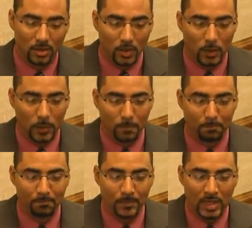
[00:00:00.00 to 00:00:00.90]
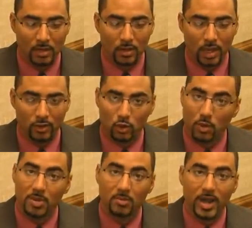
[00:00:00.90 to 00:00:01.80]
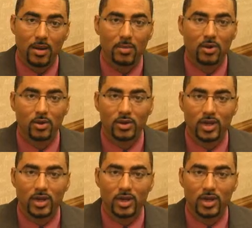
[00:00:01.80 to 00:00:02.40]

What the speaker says: I grew up in Bamberg